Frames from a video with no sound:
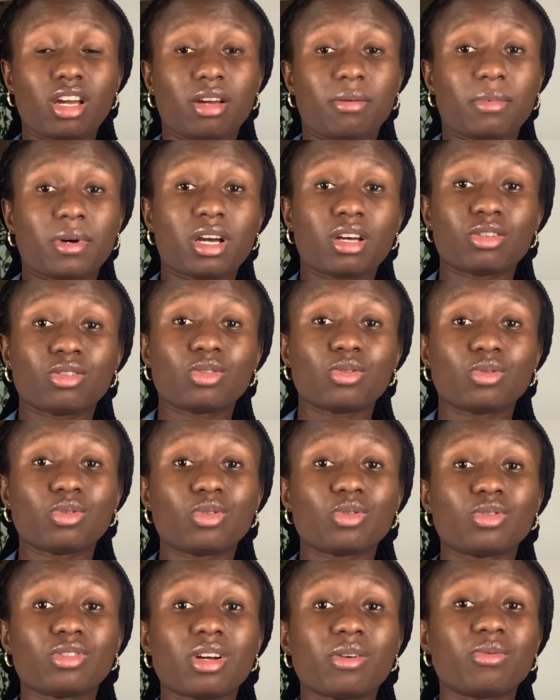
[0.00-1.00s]
Council.
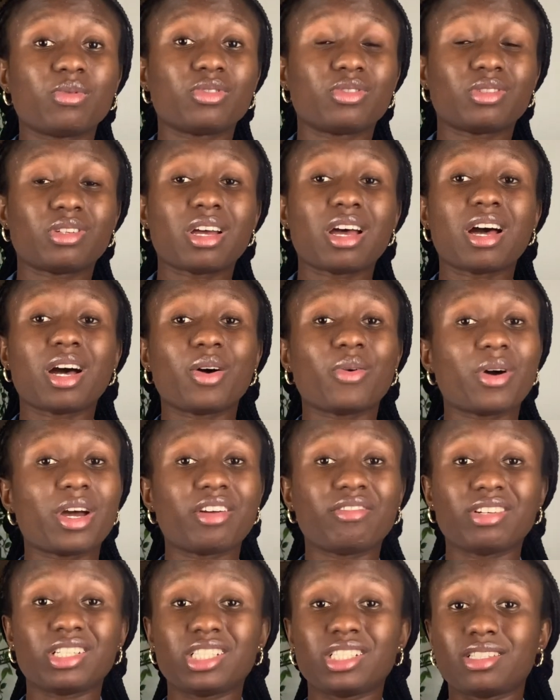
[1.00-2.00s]
So that was how I
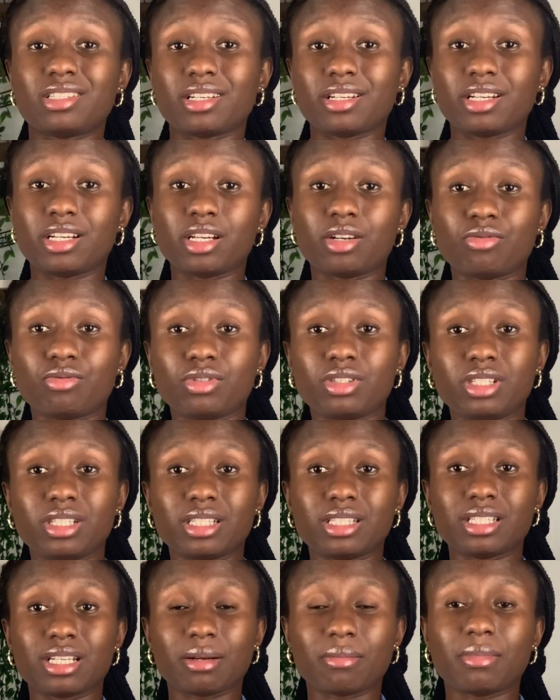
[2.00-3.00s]
registered and I wrote the
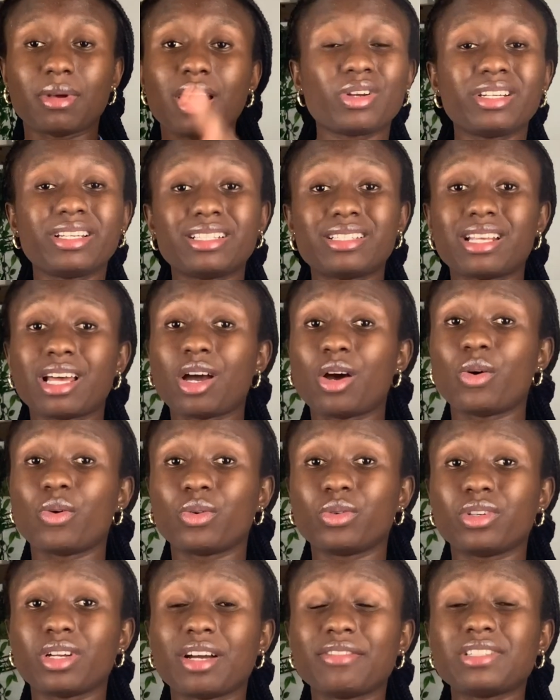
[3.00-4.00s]
exam. Later
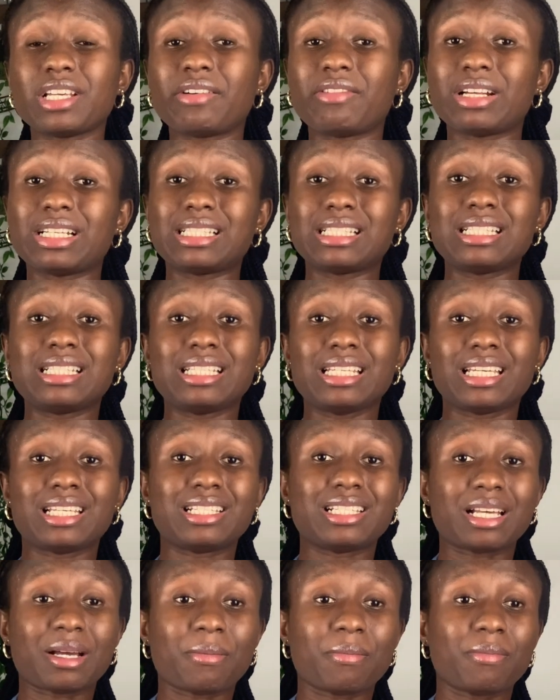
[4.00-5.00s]
on, after writing the
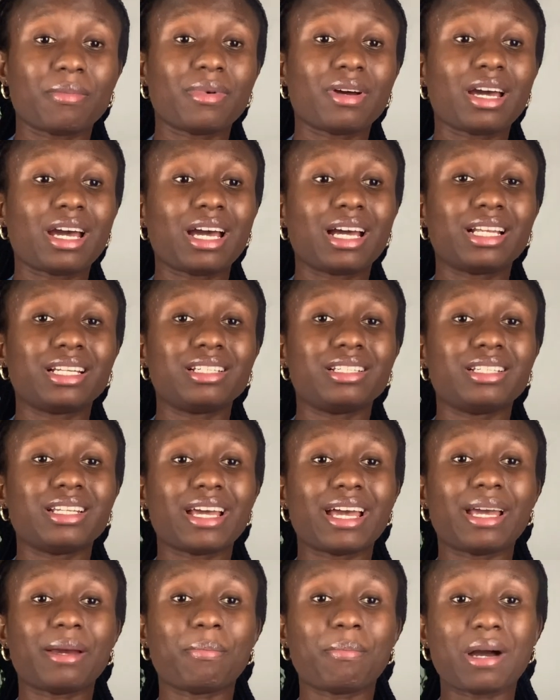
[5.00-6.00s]
exam and
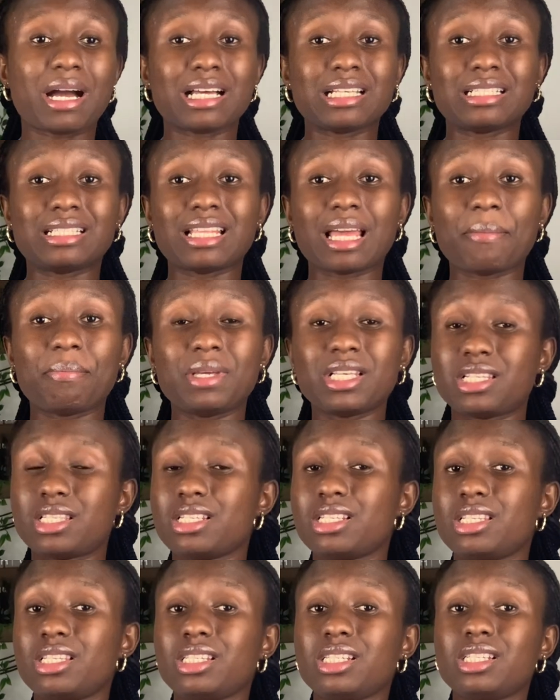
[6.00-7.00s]
I passed, I pasted
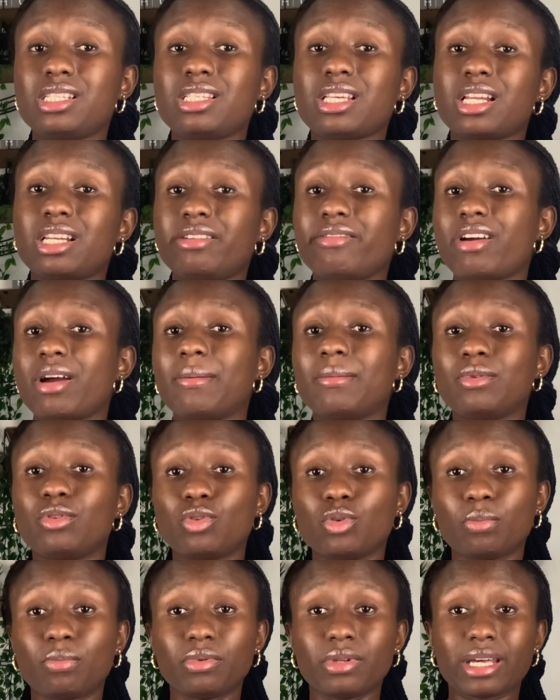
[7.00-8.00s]
it in the Telegram
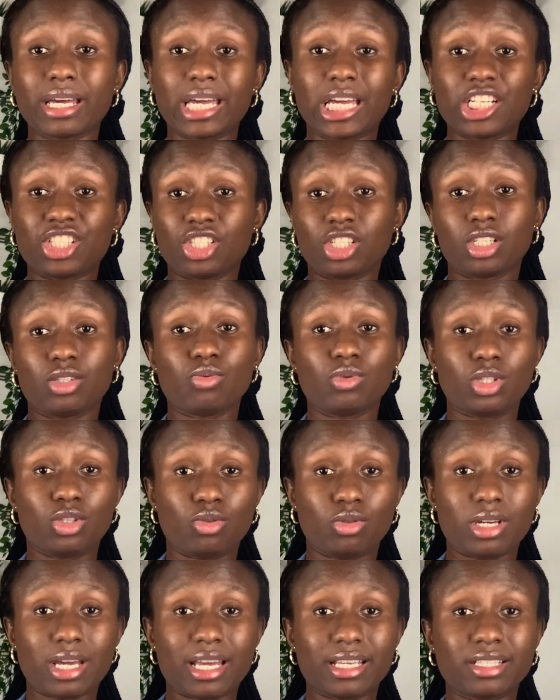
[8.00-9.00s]
group that I shared with you
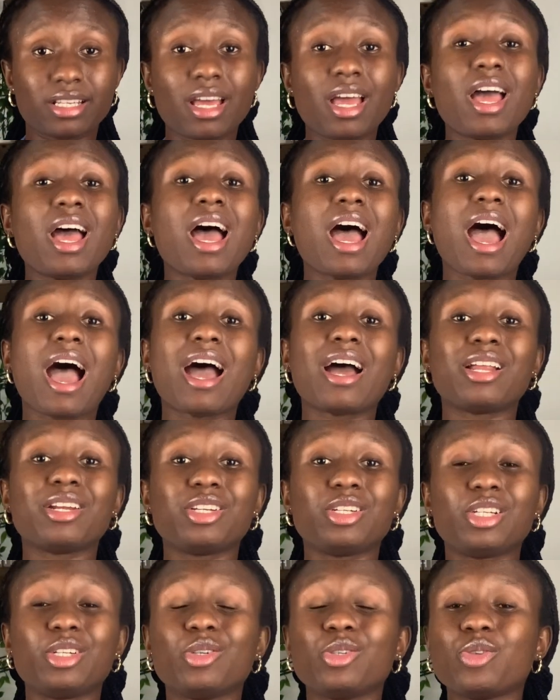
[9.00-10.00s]
guys,
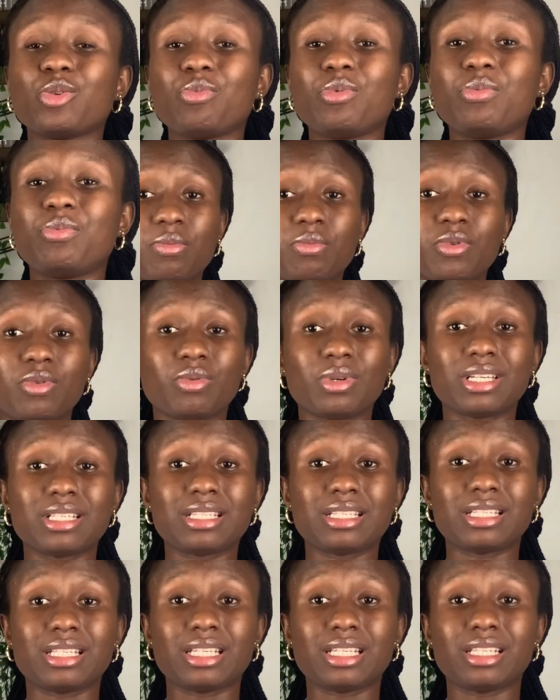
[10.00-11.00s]
and lots of people were
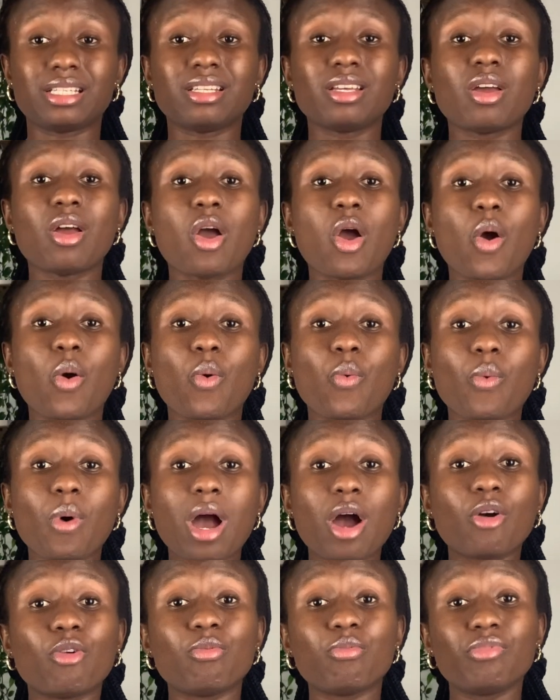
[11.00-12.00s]
saying,
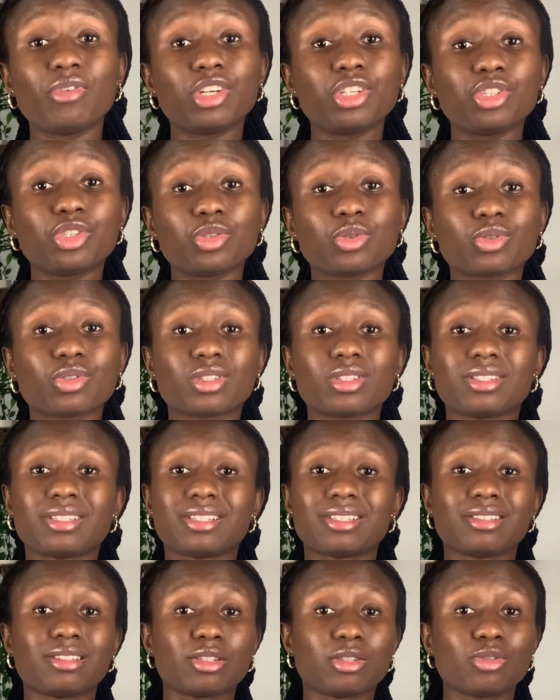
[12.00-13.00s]
"Wow, Precious,
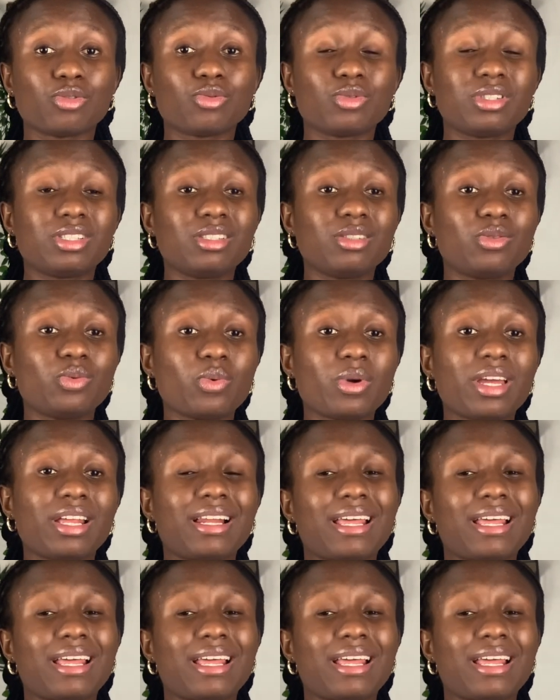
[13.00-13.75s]
you did well.